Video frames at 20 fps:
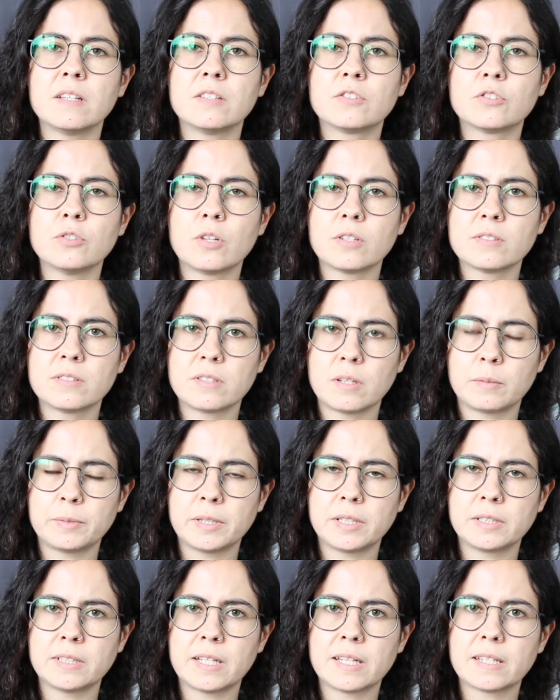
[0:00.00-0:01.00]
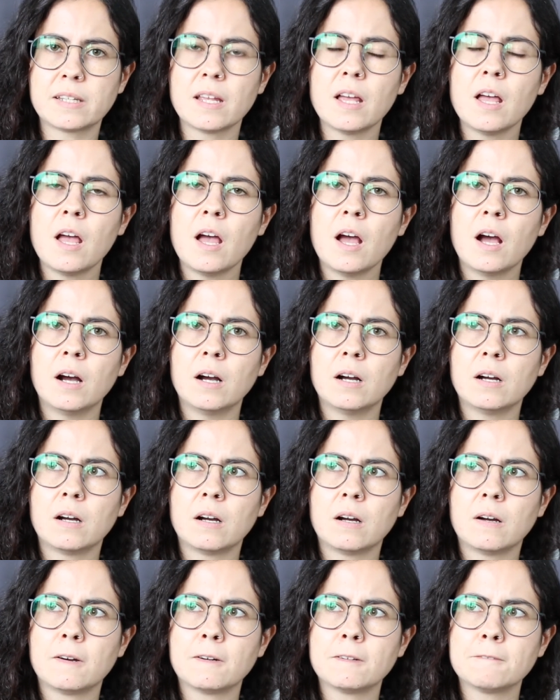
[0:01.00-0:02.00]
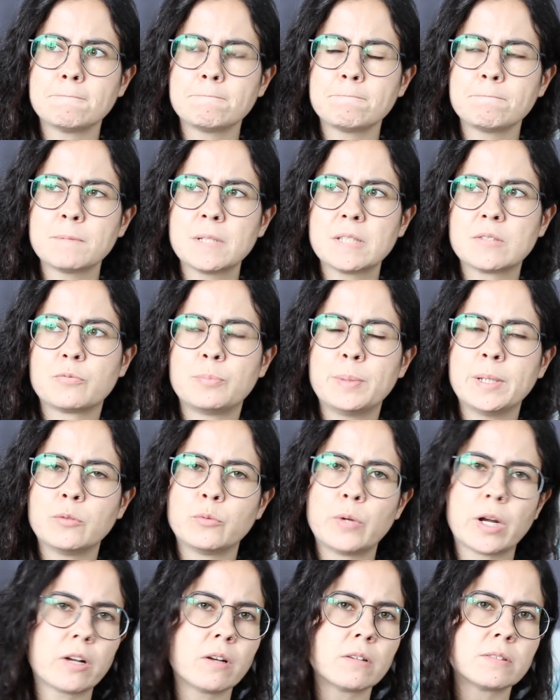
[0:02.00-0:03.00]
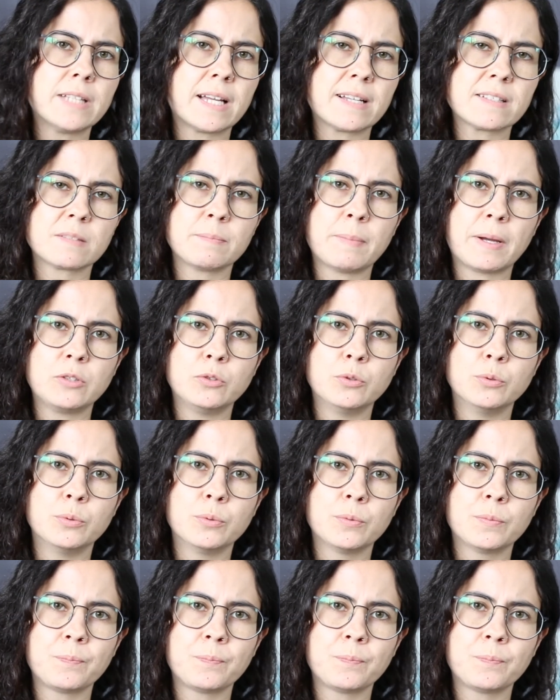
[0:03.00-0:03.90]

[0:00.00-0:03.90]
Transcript: It's not something that is being recognized by you